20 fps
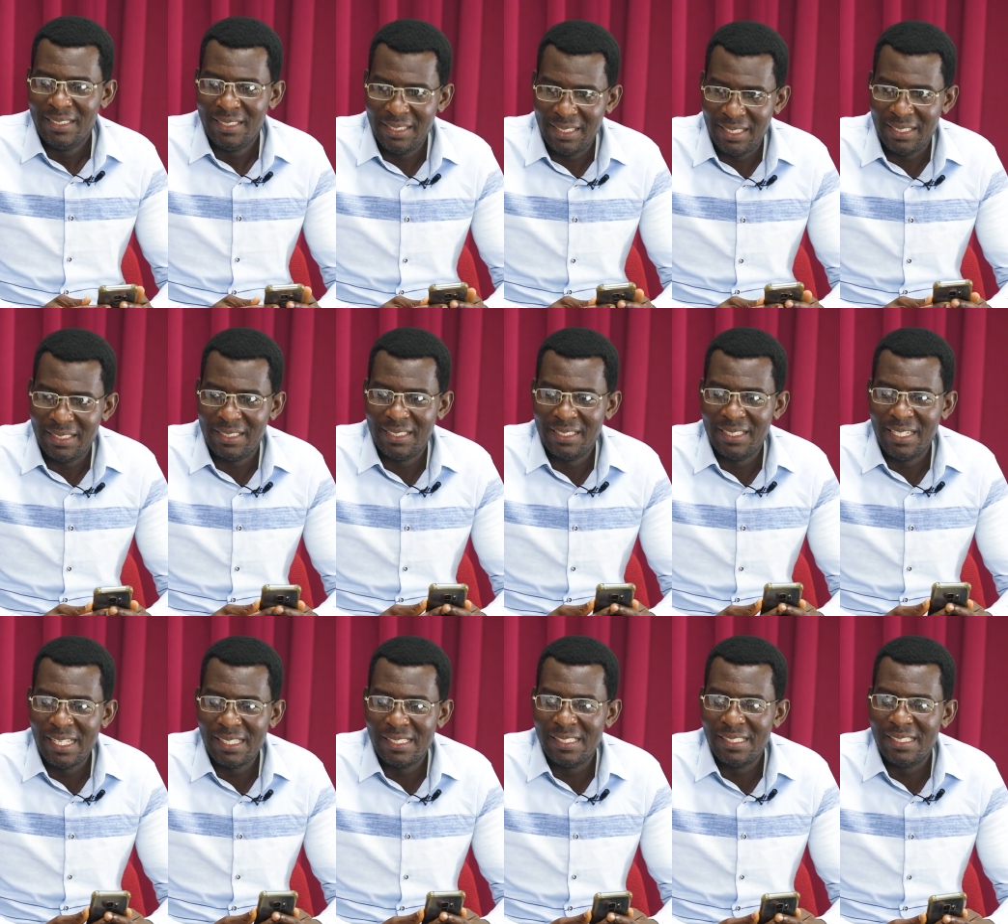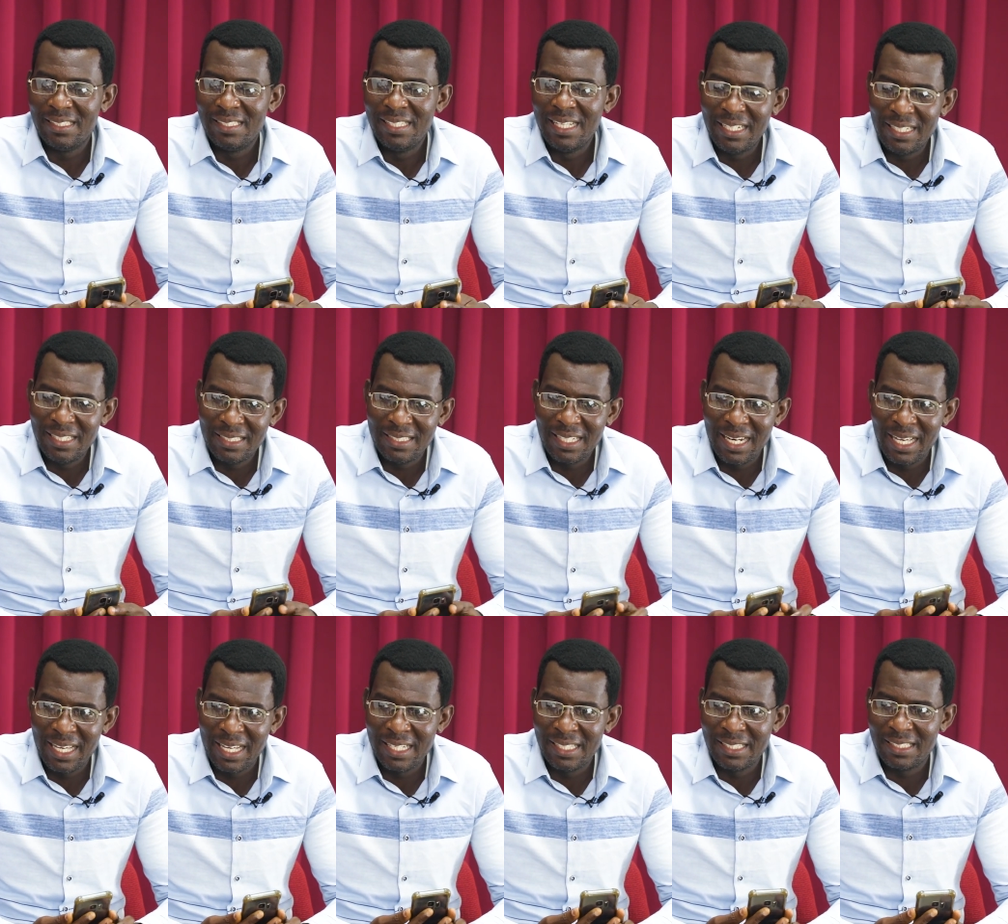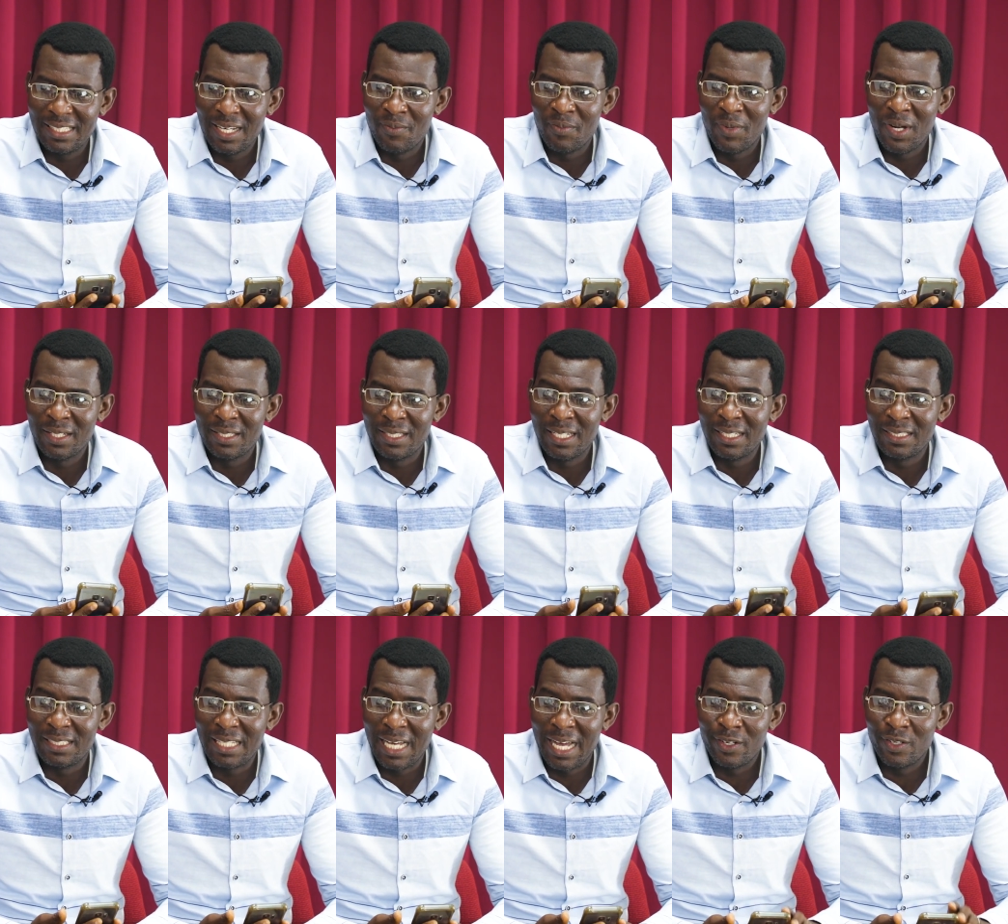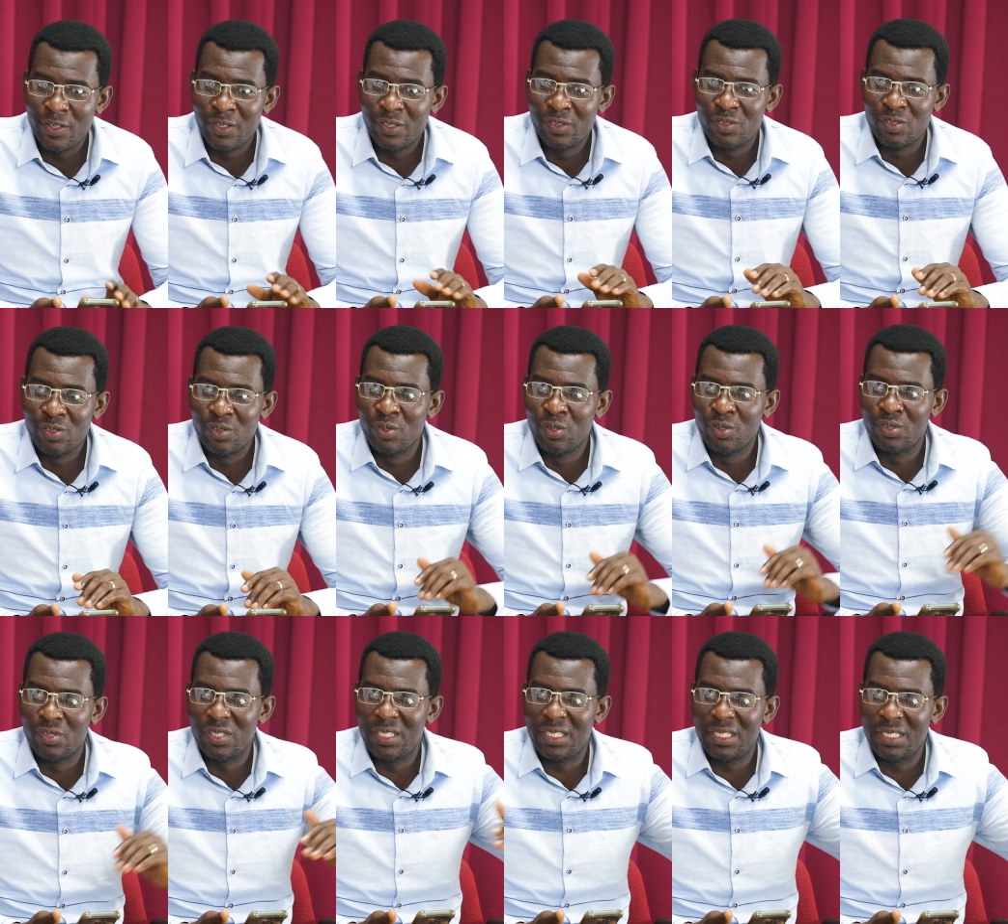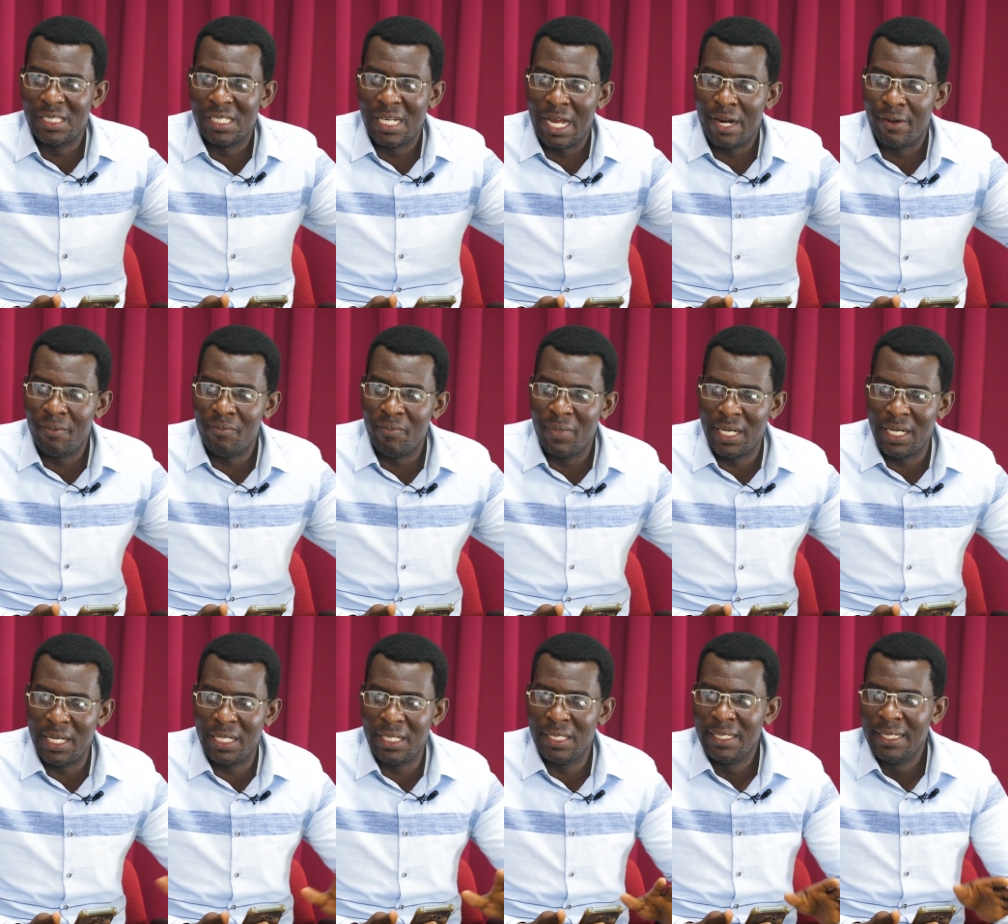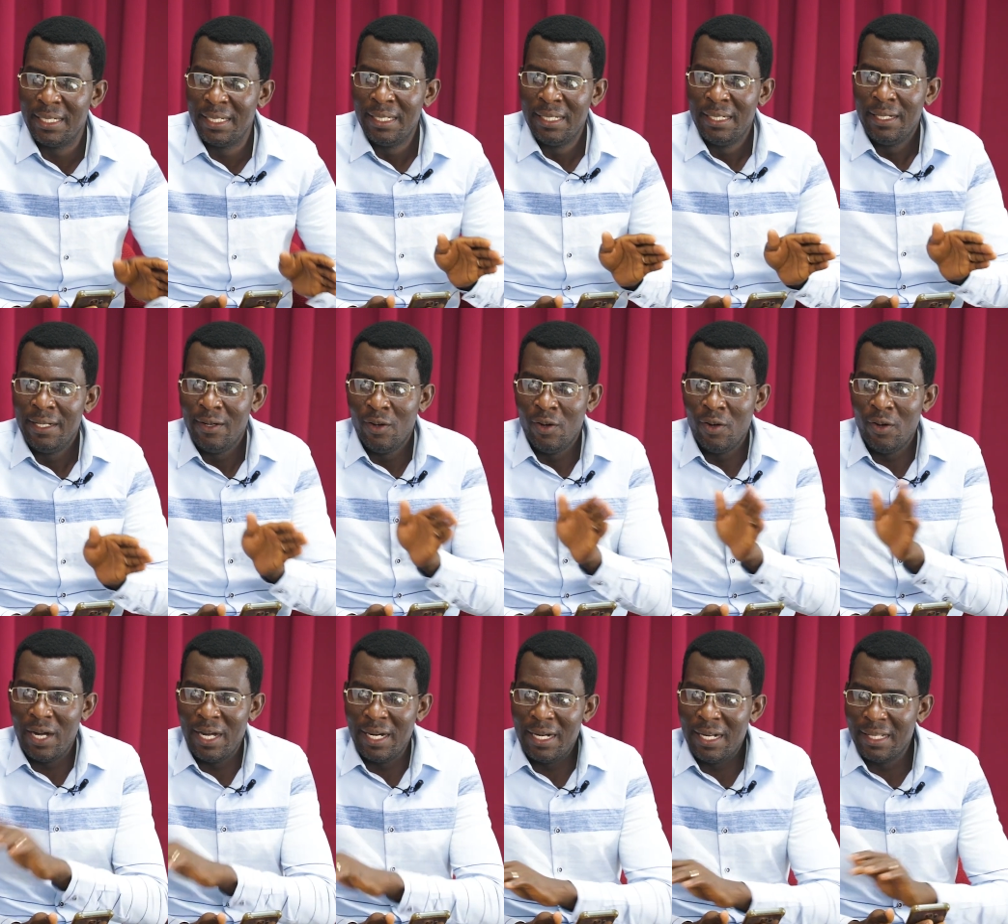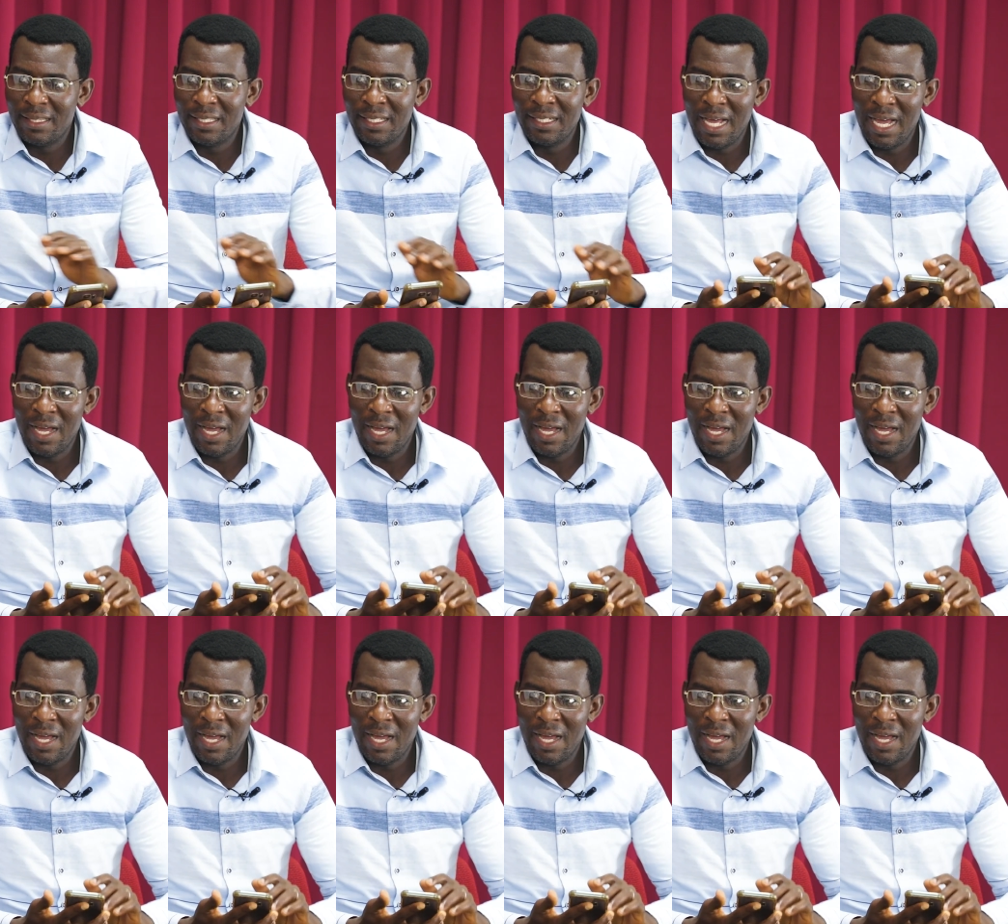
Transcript: Yes, that is the little I can say about attention. I don't want to go to dictionary meaning or other thing.